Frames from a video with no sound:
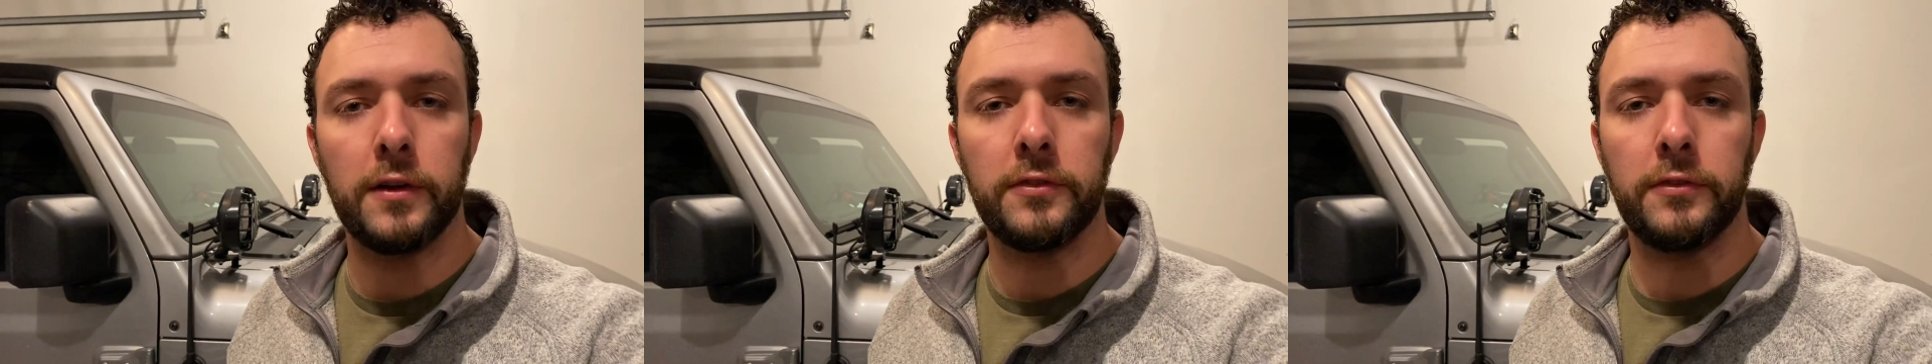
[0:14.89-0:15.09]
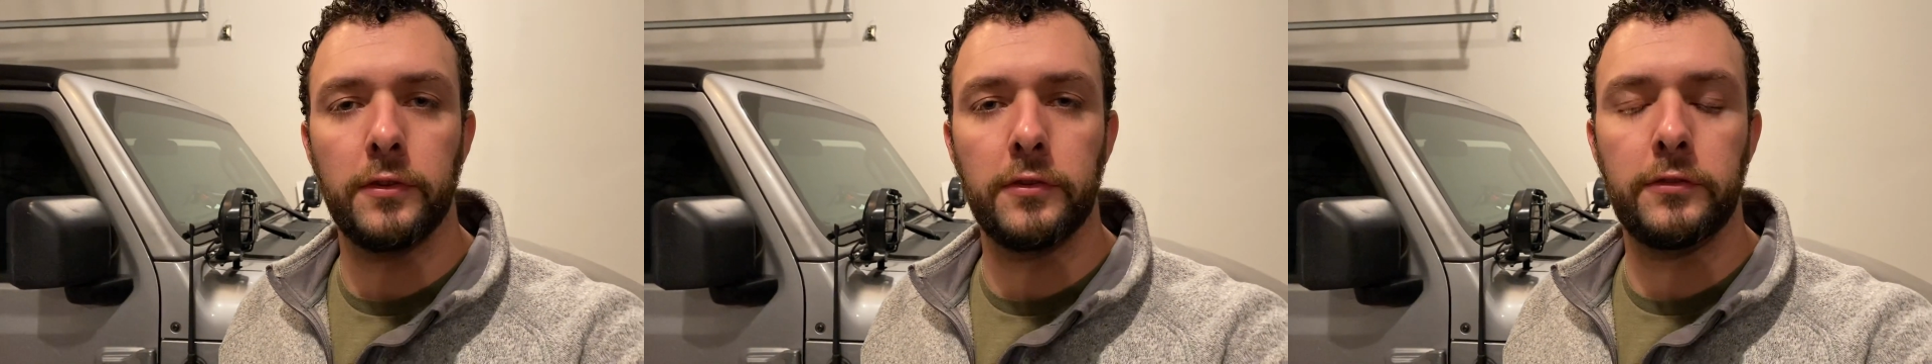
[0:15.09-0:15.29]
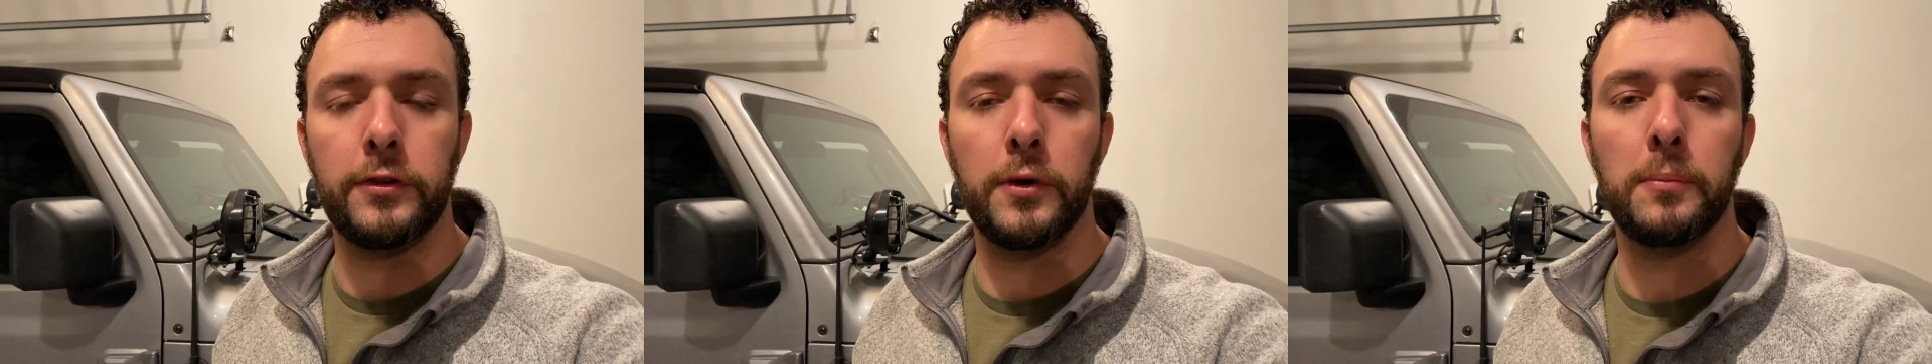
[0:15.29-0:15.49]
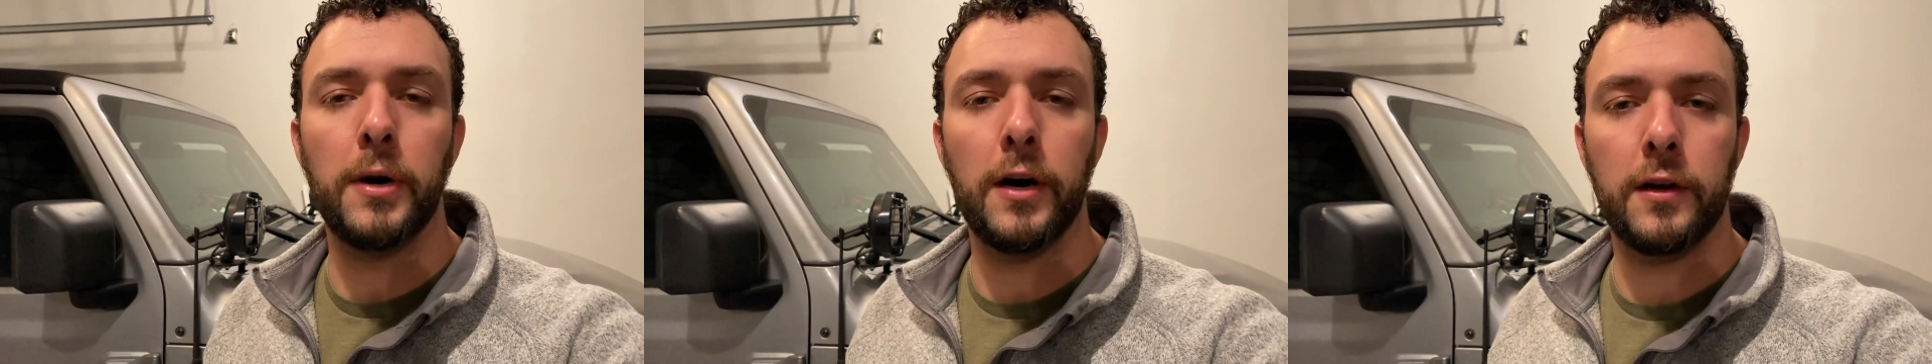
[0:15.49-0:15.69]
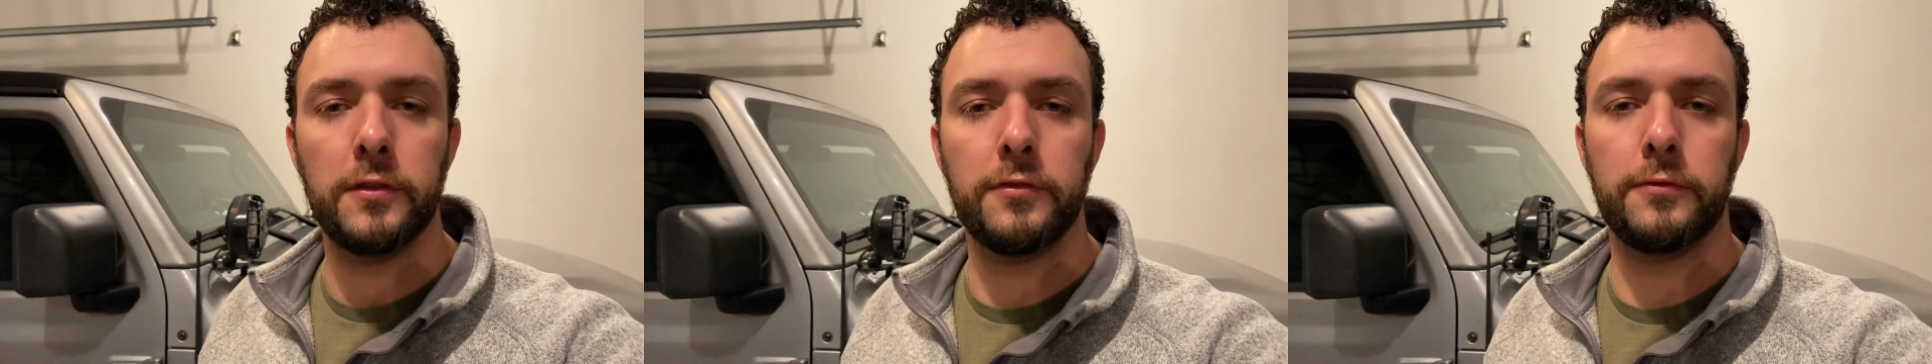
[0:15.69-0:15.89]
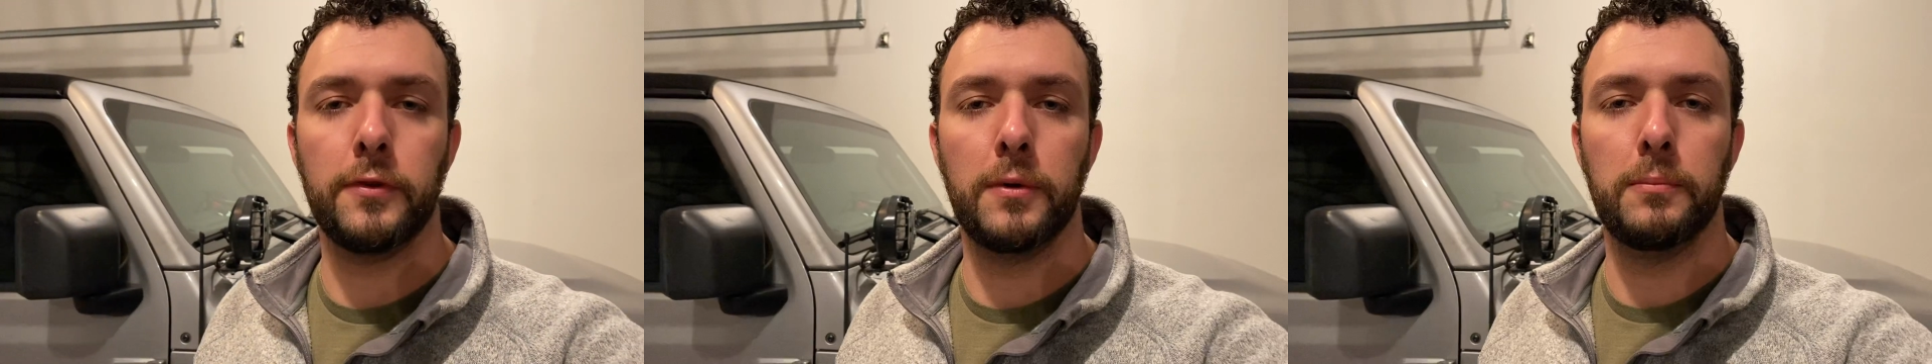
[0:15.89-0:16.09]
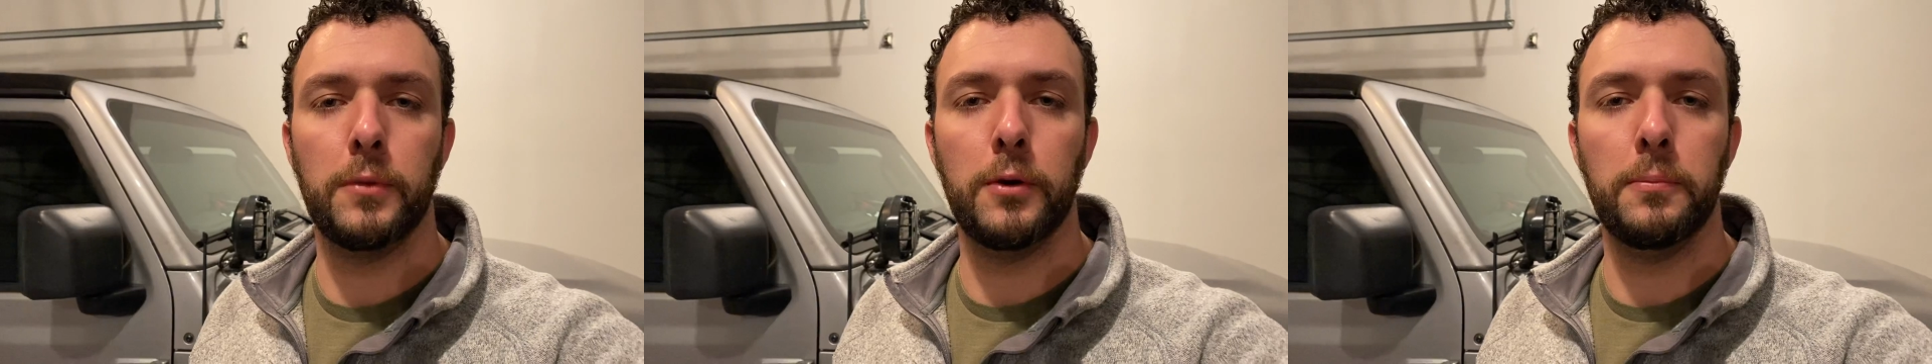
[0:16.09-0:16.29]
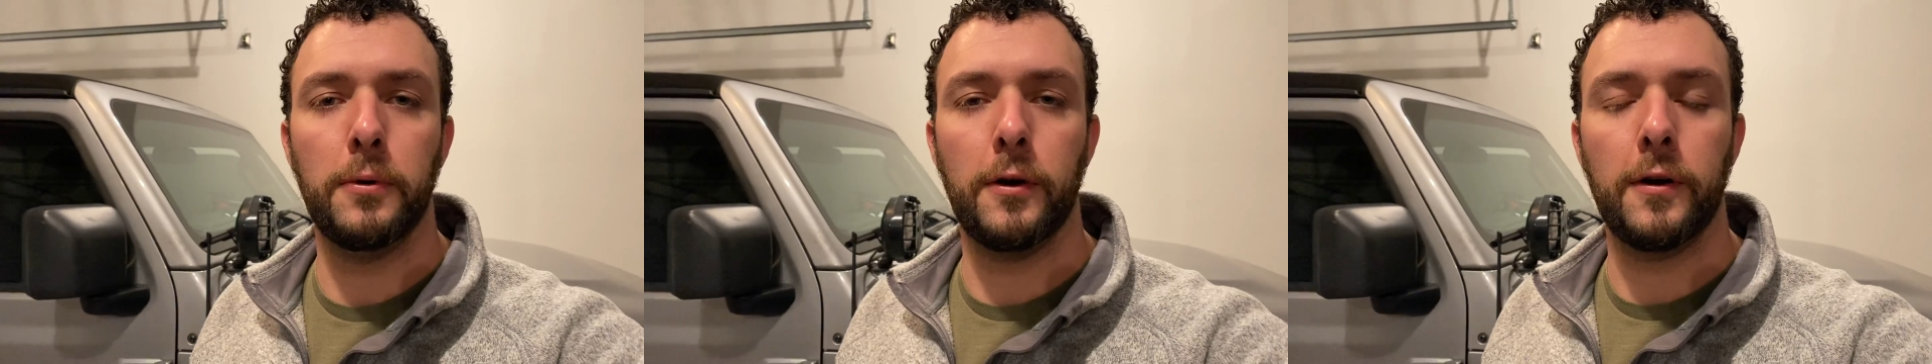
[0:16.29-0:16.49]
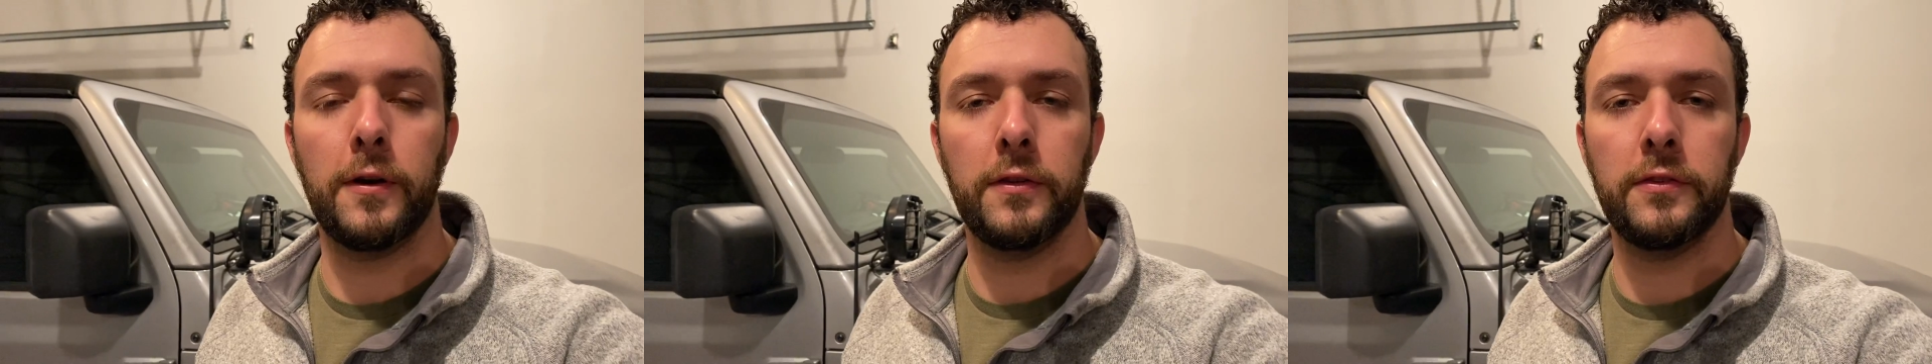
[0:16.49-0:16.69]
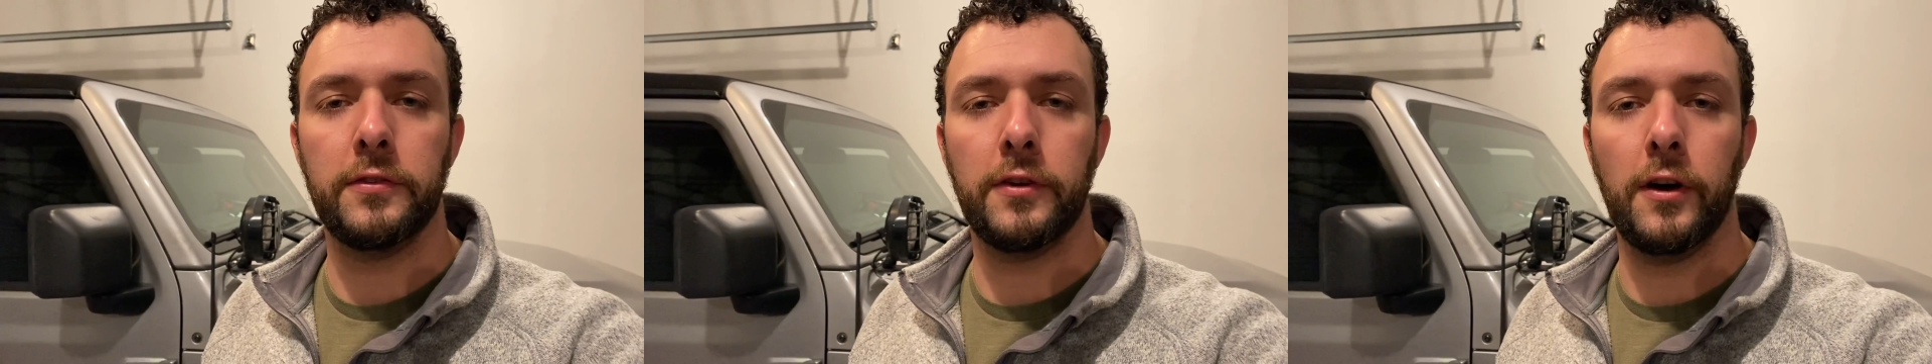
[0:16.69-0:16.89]
the steel box from Mopar,
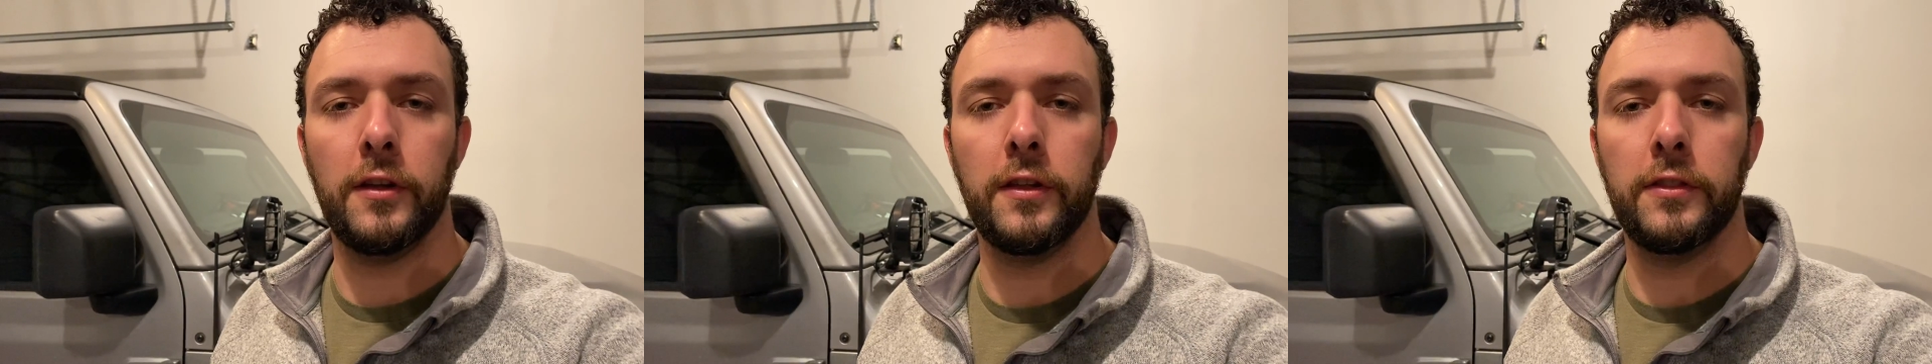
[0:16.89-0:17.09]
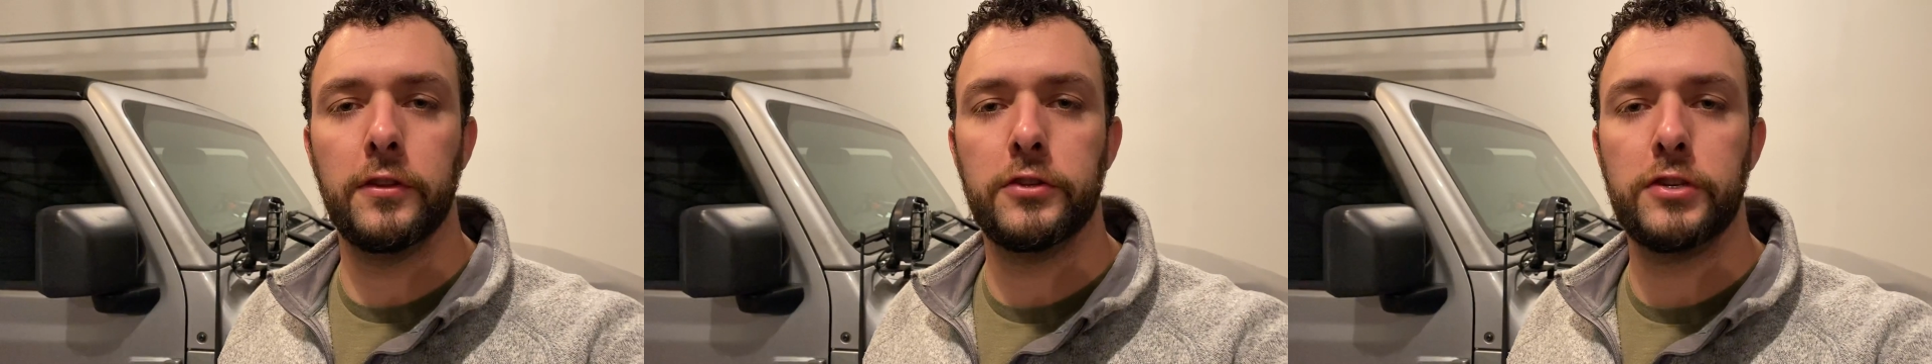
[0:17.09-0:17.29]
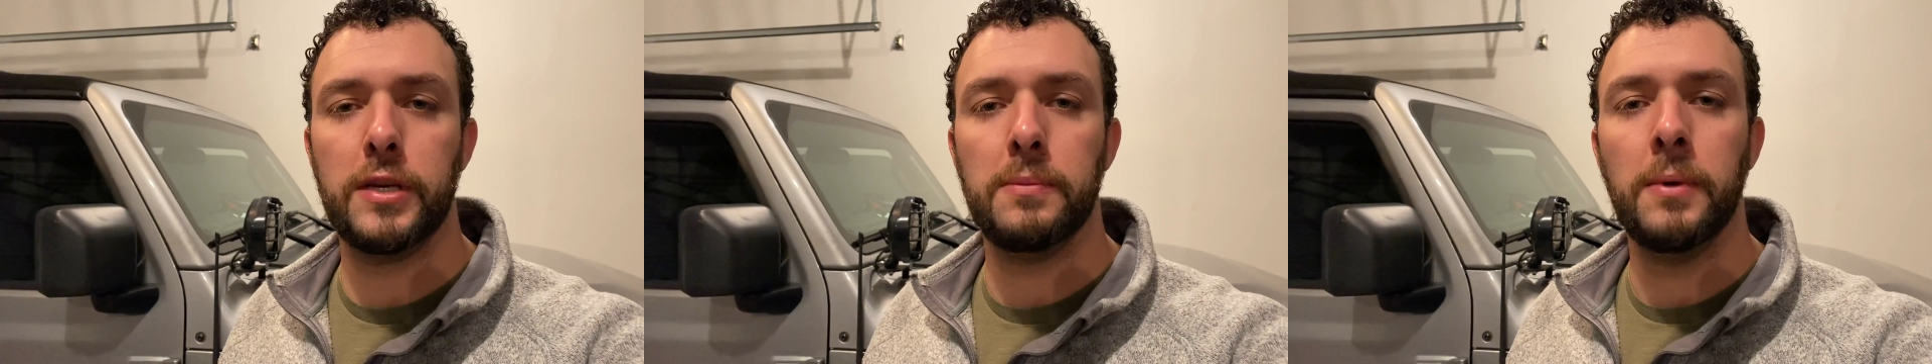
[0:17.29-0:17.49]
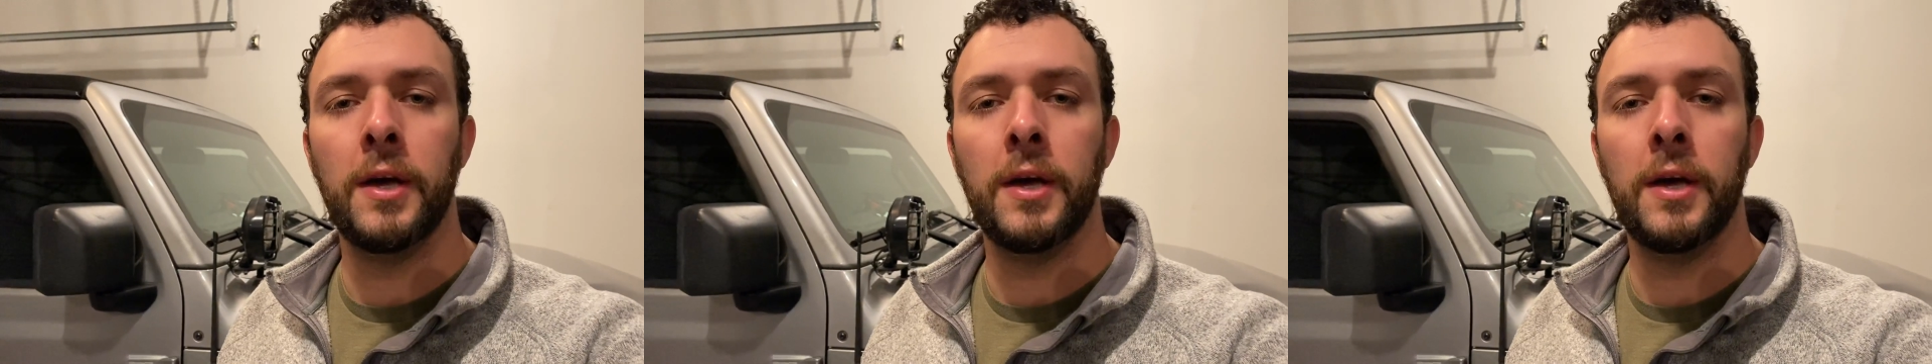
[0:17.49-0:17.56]
installed on the Jeep.